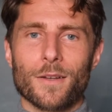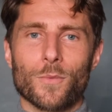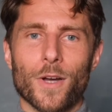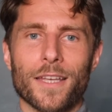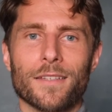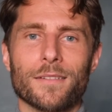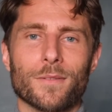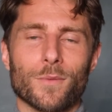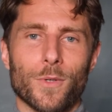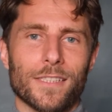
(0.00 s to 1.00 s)
When
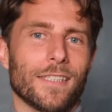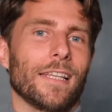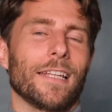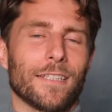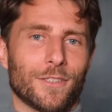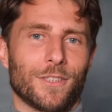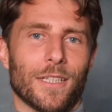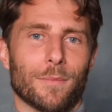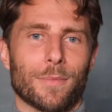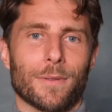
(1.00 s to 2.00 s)
we see
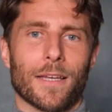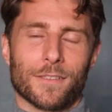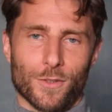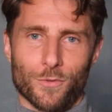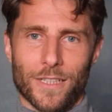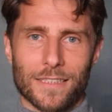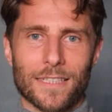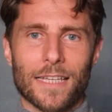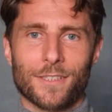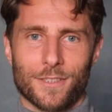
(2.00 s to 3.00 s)
leadership as an
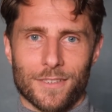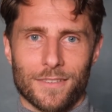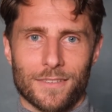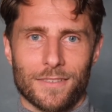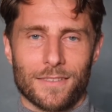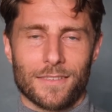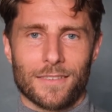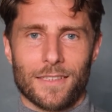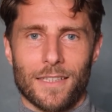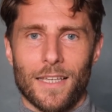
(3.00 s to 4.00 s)
orientation,
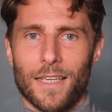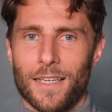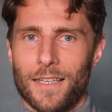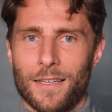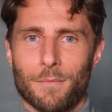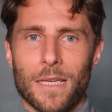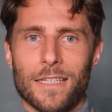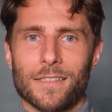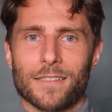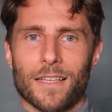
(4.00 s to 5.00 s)
it
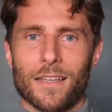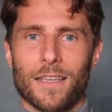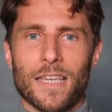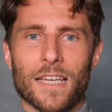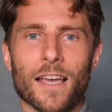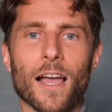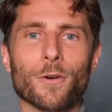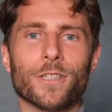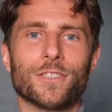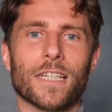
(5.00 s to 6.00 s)
means
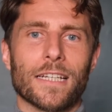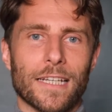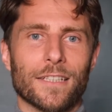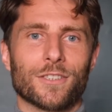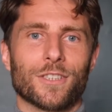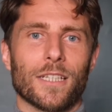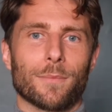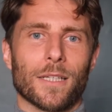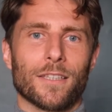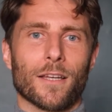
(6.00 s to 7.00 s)
encouraging
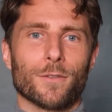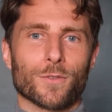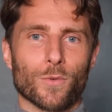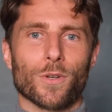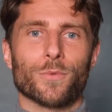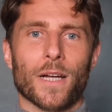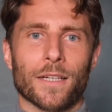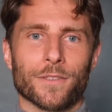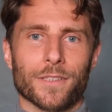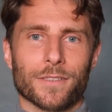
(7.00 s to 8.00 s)
leadership in those all
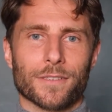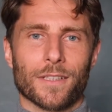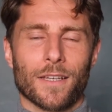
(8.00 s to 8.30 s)
around us.